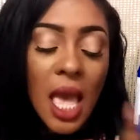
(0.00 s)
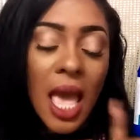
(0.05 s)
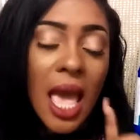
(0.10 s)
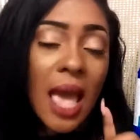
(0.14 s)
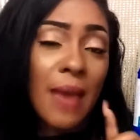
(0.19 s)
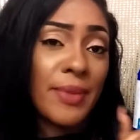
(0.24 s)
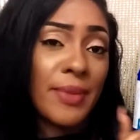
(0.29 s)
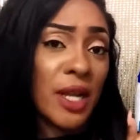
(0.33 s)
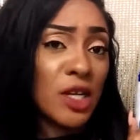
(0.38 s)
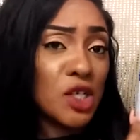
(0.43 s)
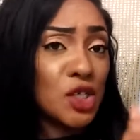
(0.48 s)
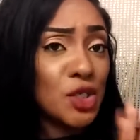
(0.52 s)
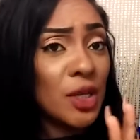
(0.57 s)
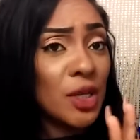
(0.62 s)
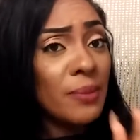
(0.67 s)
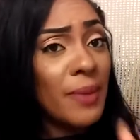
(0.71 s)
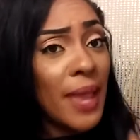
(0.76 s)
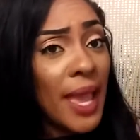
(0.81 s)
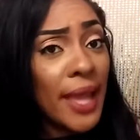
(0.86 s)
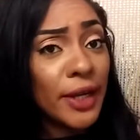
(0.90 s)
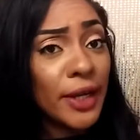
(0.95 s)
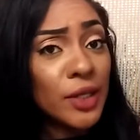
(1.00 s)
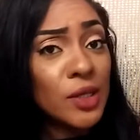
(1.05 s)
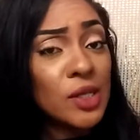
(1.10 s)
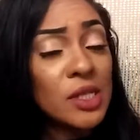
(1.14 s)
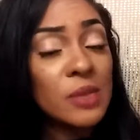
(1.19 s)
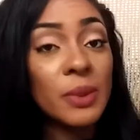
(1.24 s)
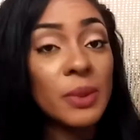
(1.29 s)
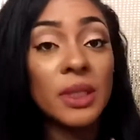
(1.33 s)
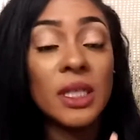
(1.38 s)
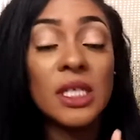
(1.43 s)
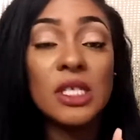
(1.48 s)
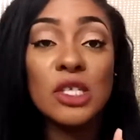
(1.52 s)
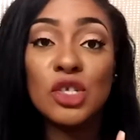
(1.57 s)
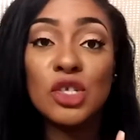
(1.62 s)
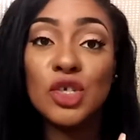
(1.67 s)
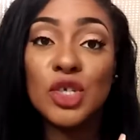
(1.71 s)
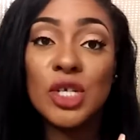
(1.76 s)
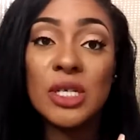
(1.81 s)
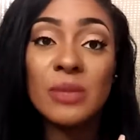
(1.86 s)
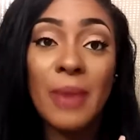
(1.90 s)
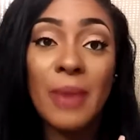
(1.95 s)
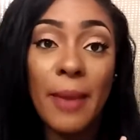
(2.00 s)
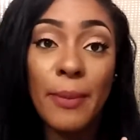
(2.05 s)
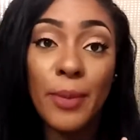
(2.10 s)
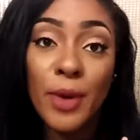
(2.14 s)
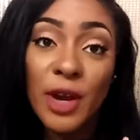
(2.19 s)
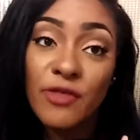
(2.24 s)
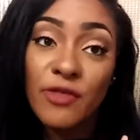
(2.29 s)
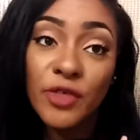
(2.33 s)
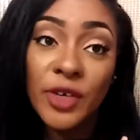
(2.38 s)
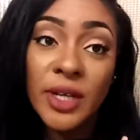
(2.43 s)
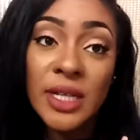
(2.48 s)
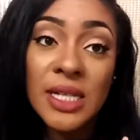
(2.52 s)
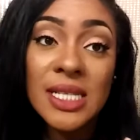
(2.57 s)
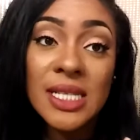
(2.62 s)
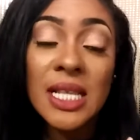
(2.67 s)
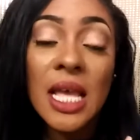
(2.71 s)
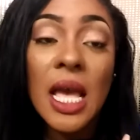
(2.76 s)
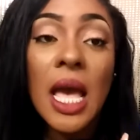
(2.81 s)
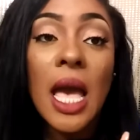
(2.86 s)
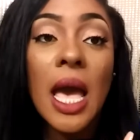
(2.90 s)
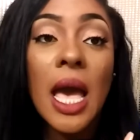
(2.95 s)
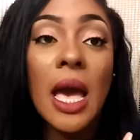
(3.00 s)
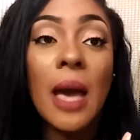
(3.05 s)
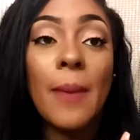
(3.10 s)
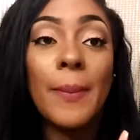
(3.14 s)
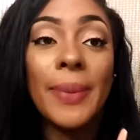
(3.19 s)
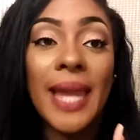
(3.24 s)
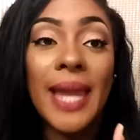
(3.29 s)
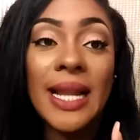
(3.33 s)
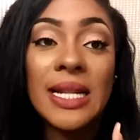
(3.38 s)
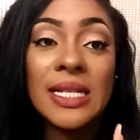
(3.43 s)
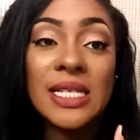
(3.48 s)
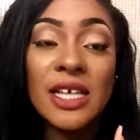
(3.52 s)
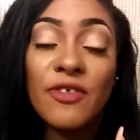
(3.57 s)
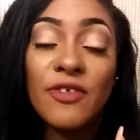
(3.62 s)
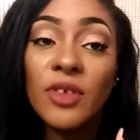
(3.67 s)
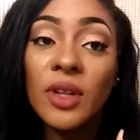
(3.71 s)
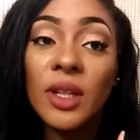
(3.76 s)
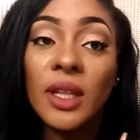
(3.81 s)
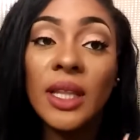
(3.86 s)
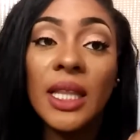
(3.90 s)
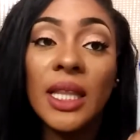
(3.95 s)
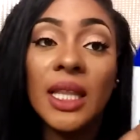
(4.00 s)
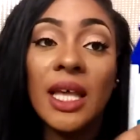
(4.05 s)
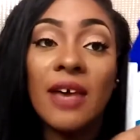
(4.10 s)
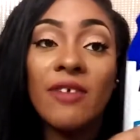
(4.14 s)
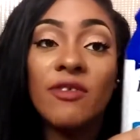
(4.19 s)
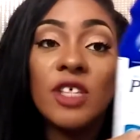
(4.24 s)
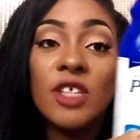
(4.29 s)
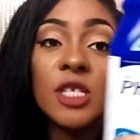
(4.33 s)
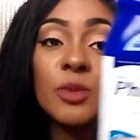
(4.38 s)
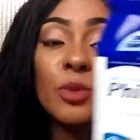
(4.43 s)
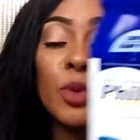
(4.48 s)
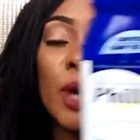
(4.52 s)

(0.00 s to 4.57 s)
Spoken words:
I'm not sure it matters, but this is just my preference. But I definitely love this